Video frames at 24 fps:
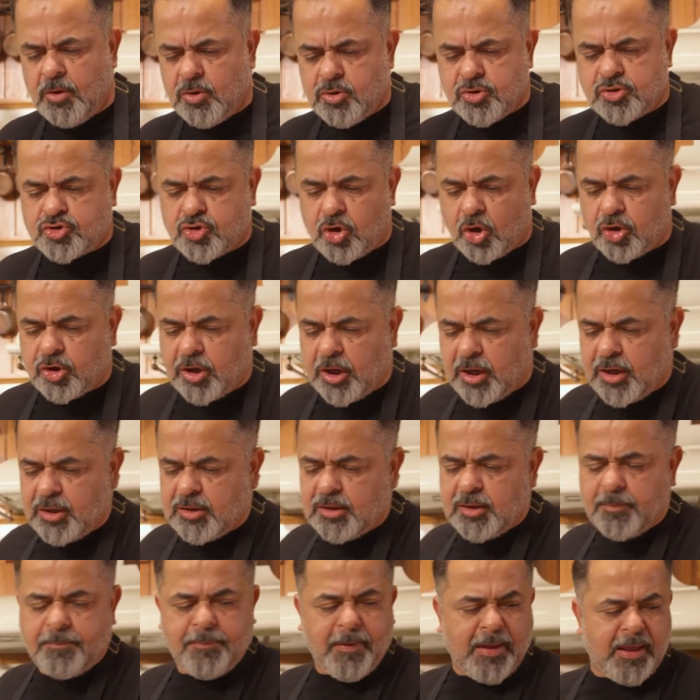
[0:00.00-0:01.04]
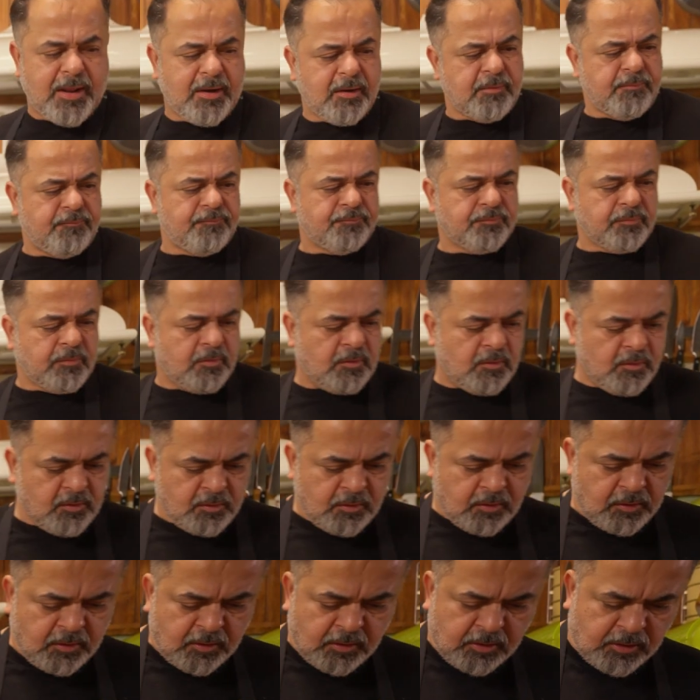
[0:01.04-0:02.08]
sauteing in the pan,
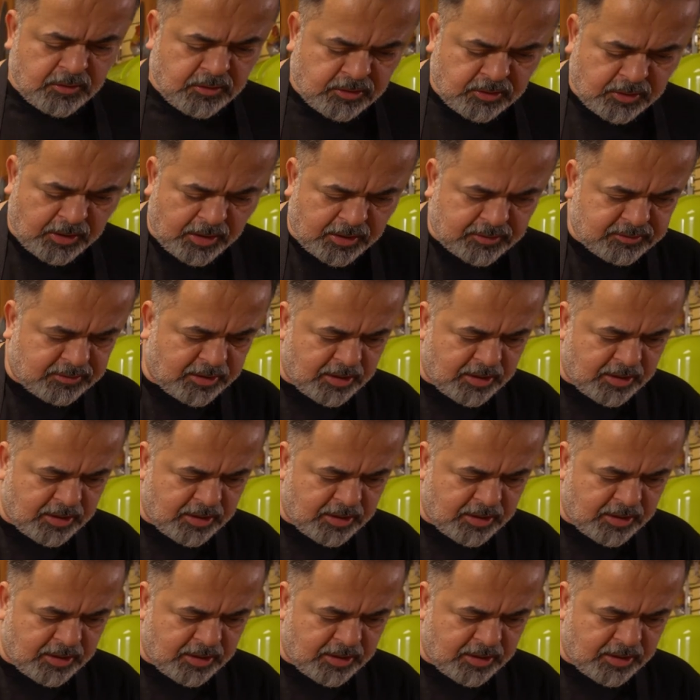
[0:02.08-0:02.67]
and